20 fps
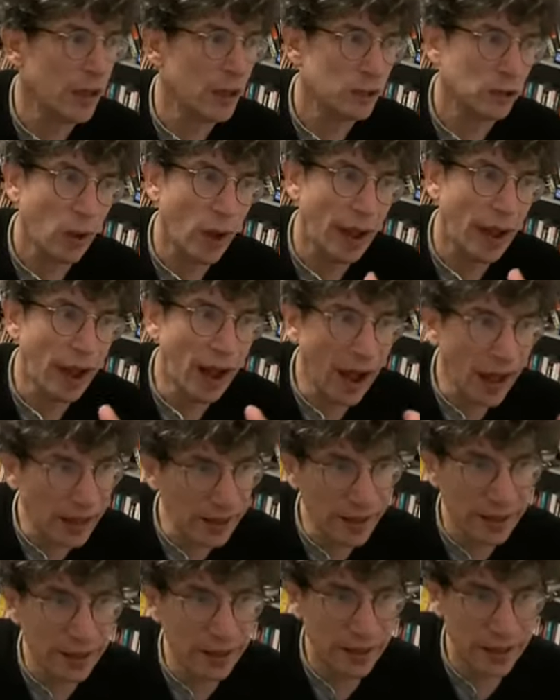So I
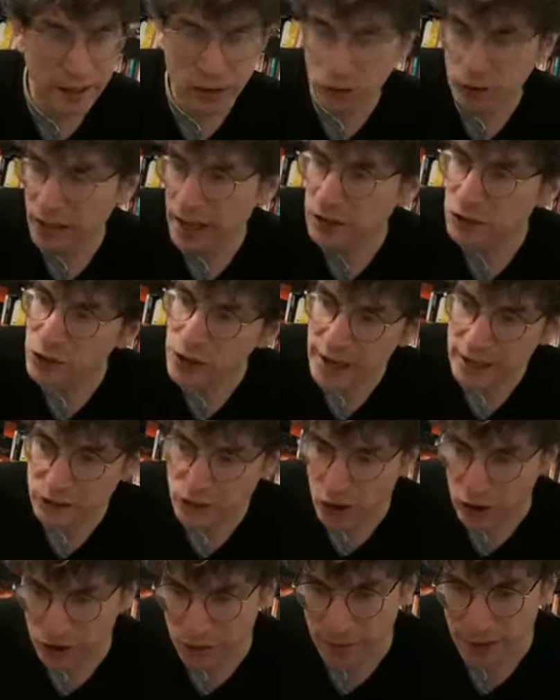highly, you know, yesterday I
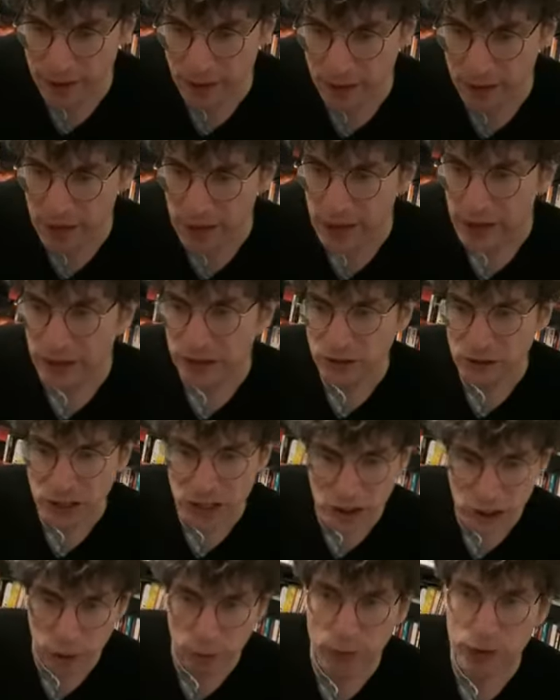talked about
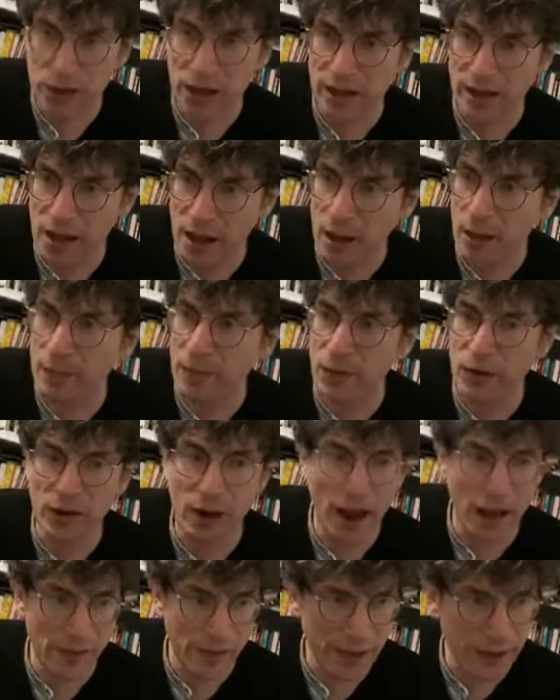teachable.com for an
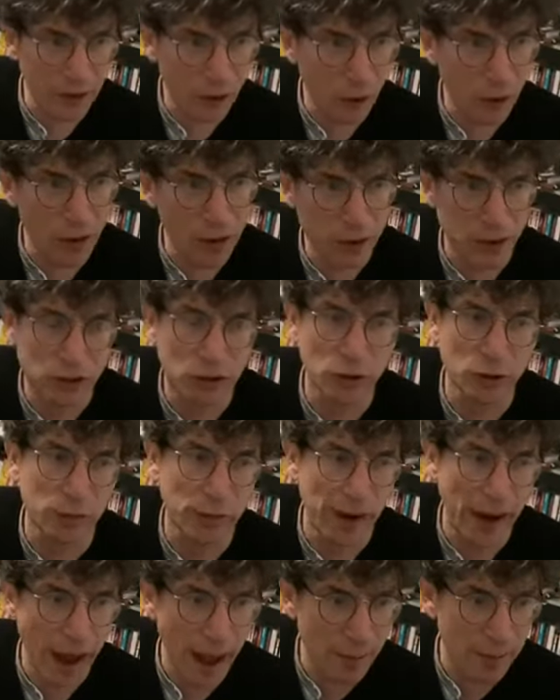online course, I talked
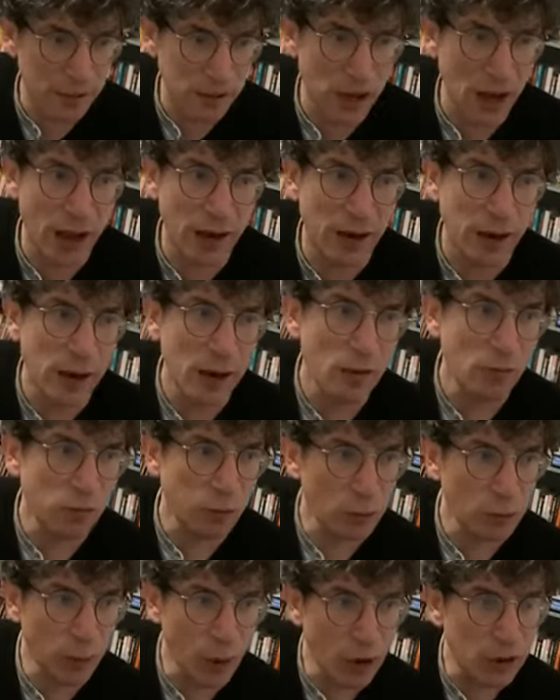about Amazon
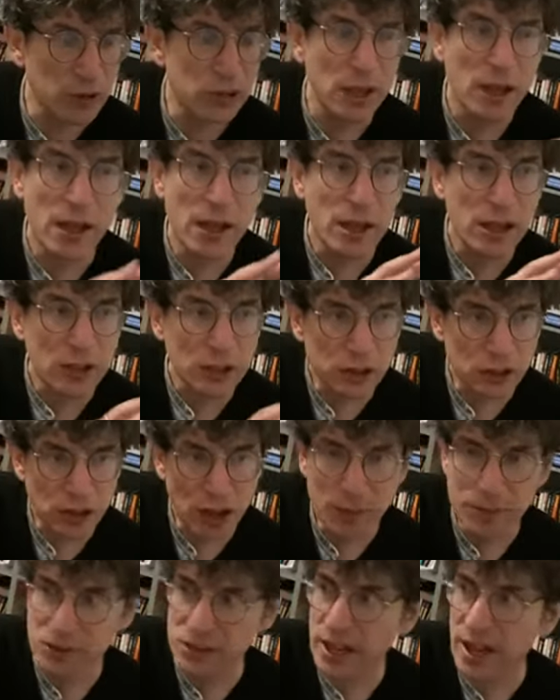for books,
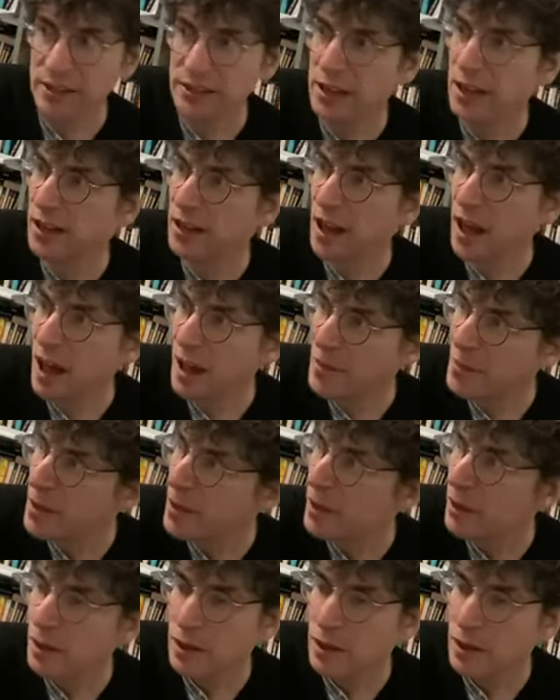substack.com.